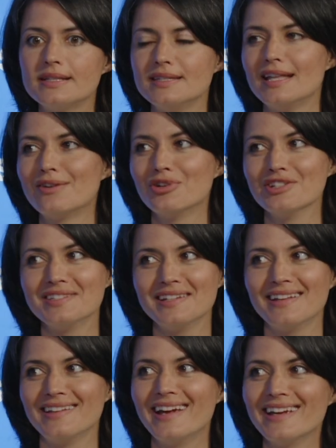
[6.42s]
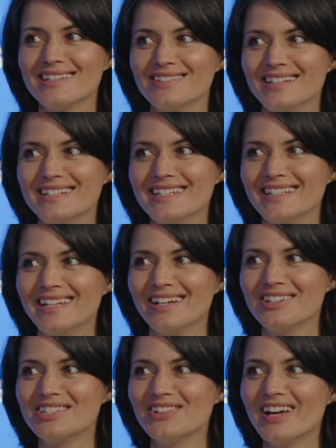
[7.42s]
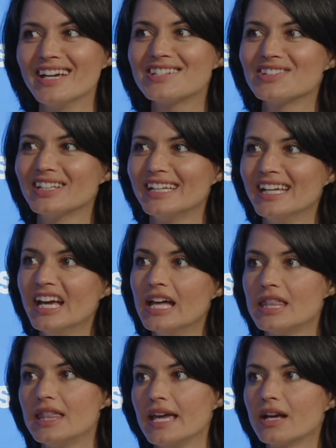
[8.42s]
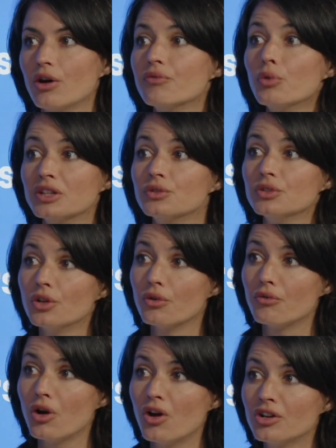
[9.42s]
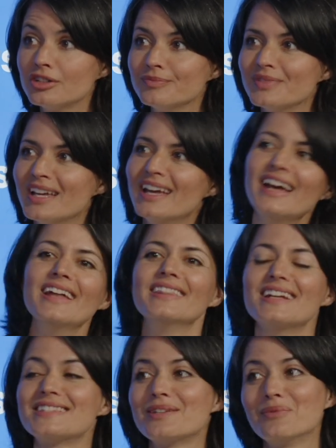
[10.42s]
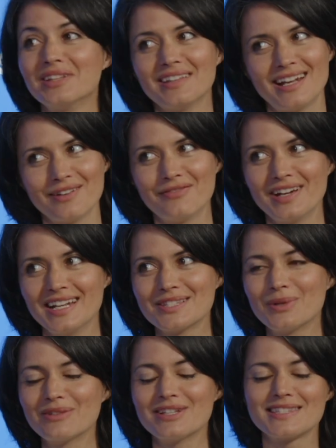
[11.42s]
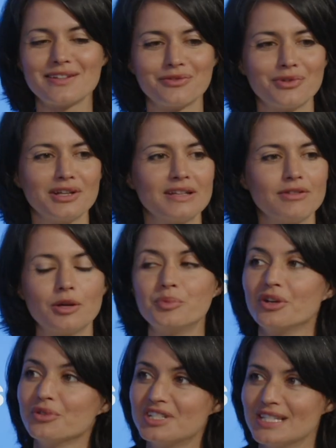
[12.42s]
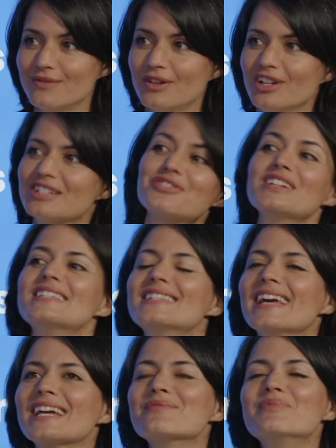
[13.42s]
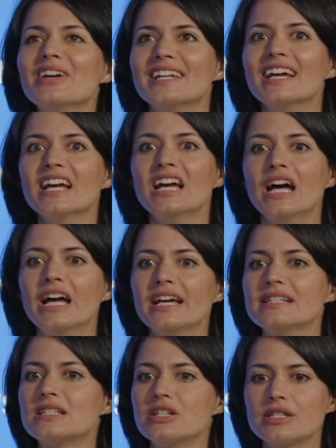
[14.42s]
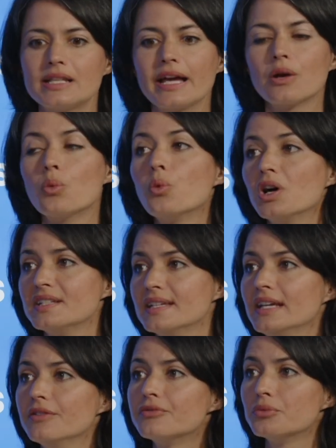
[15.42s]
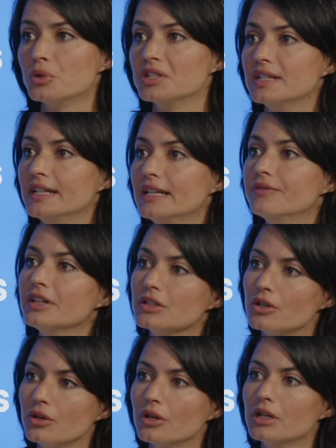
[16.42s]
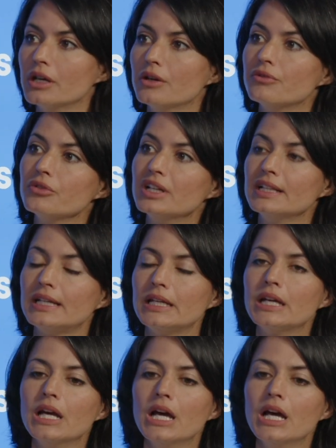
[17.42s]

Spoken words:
in our DNA as an engineer to actually think of what could go wrong. And that's something that I find as well with software developer, which is very interesting. But it's just like, what if, and you're really